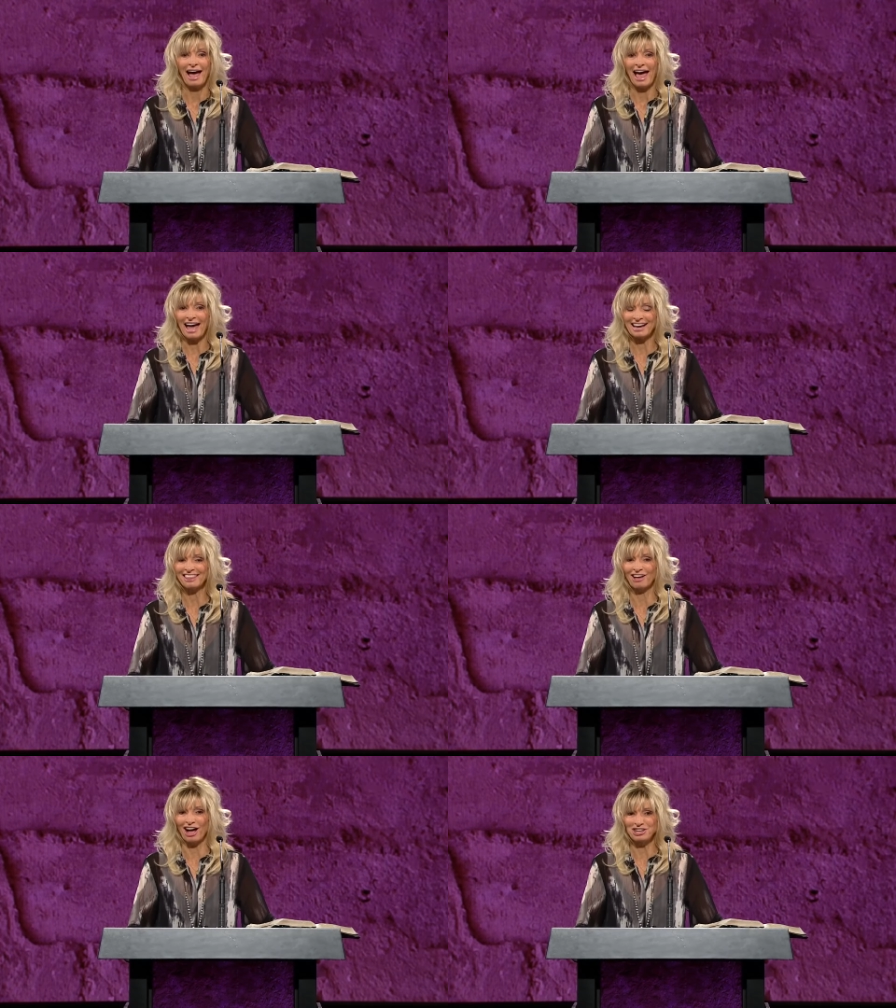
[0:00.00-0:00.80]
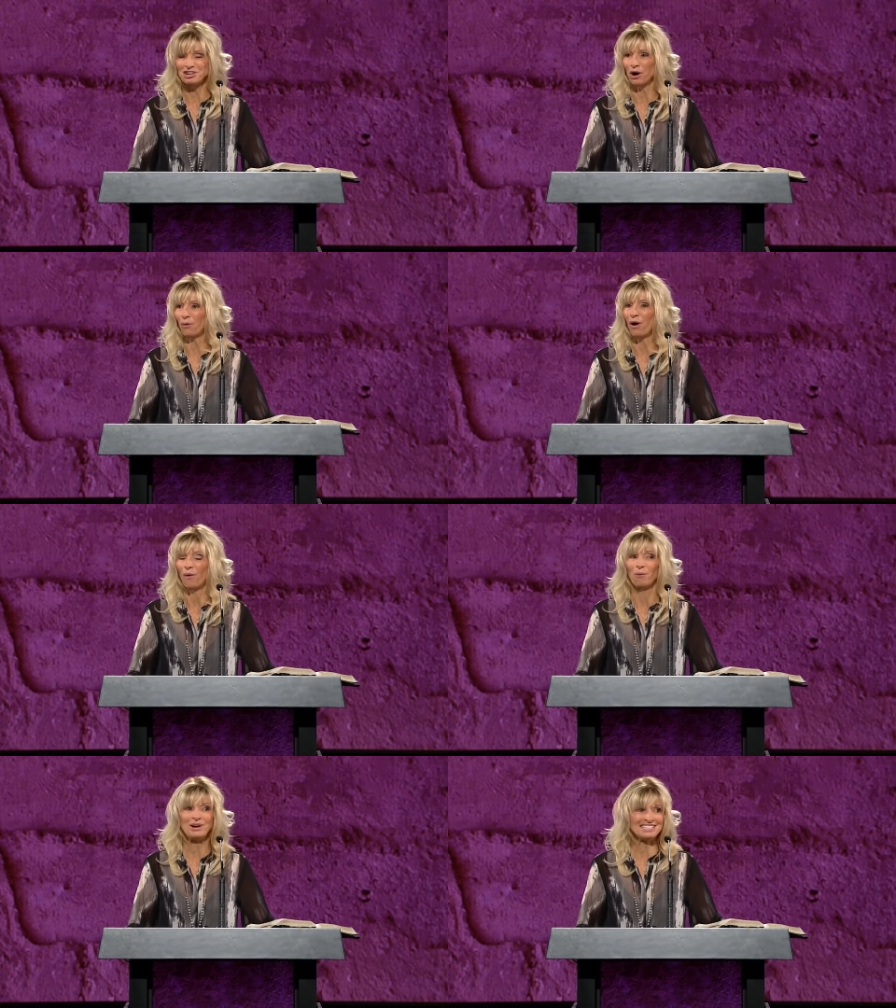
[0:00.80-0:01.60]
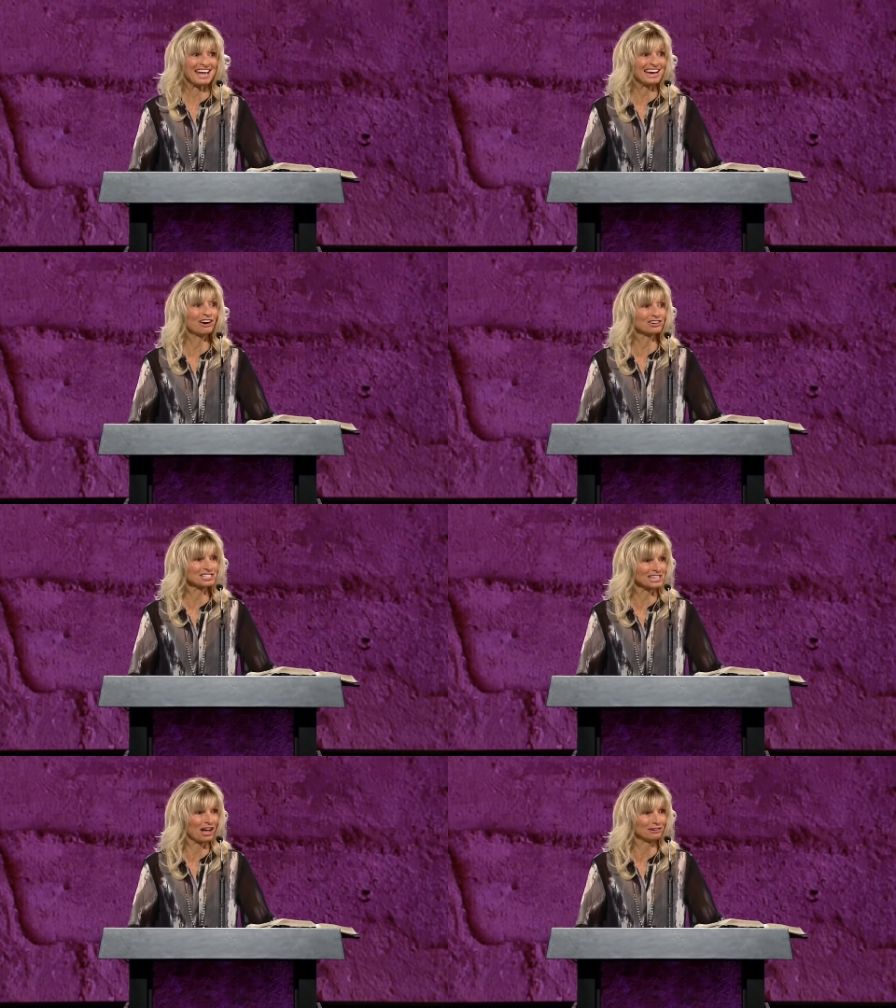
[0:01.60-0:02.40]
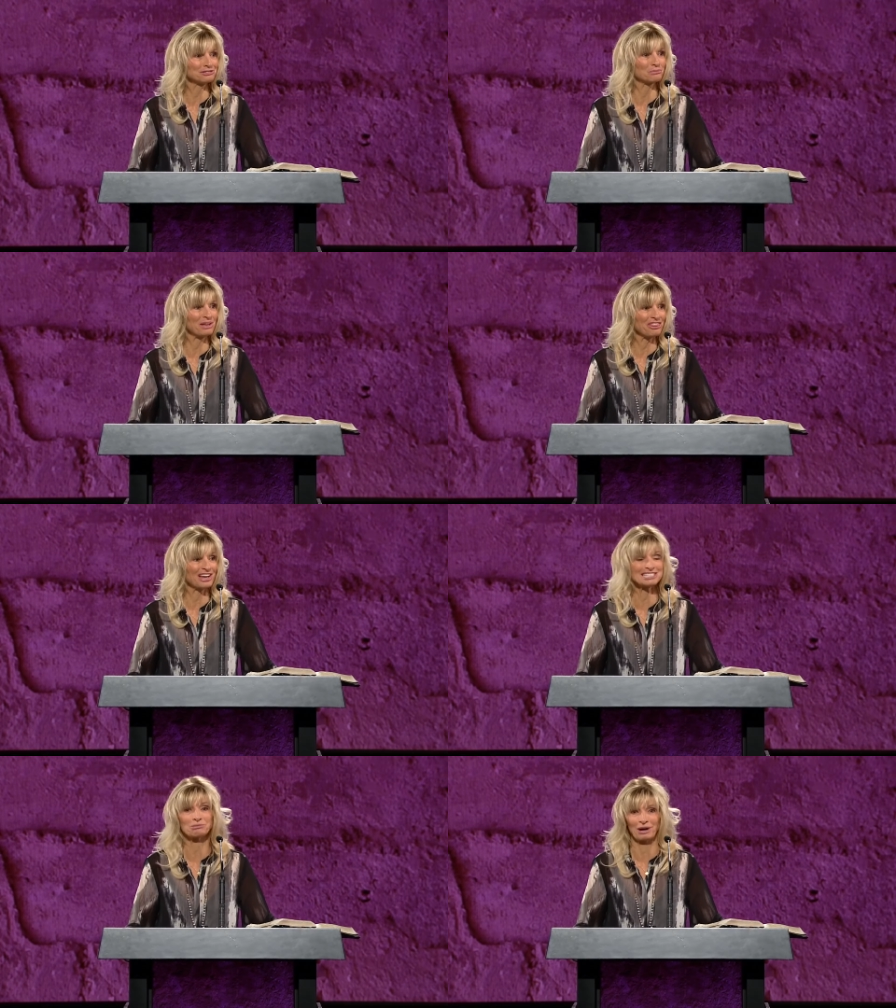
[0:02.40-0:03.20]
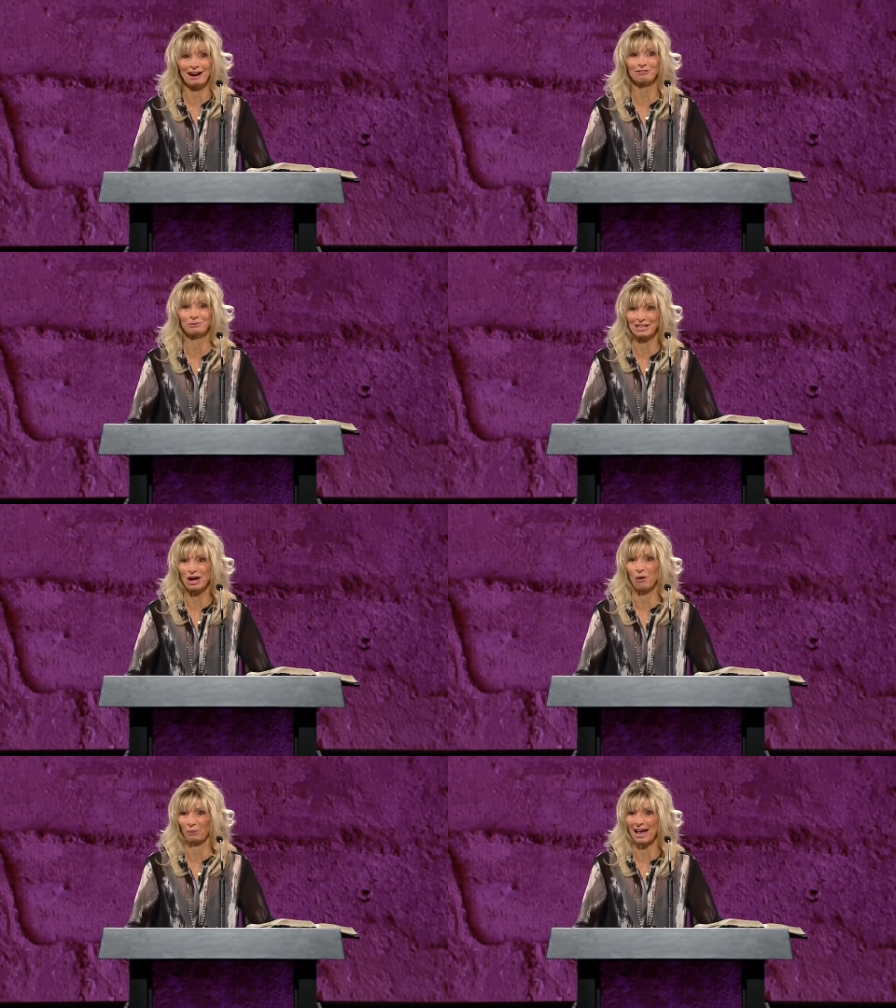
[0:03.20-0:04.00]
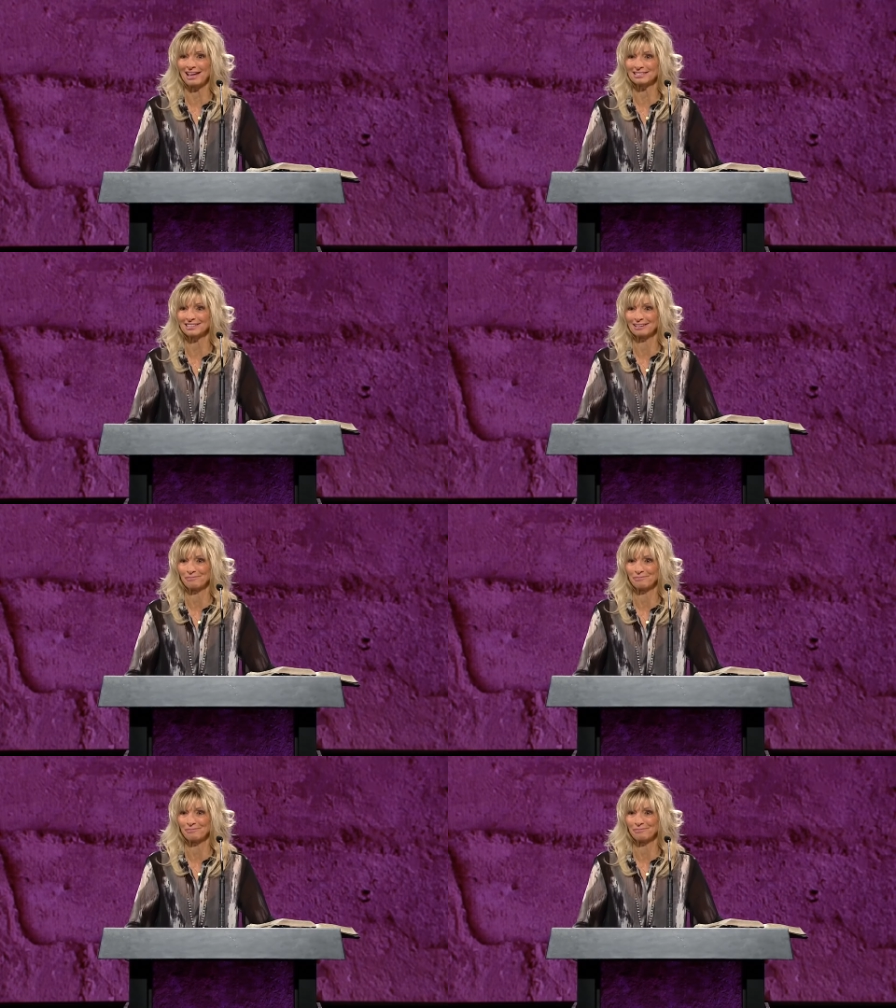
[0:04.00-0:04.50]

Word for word: And I thought, you know, we take ourselves with us wherever we go, right?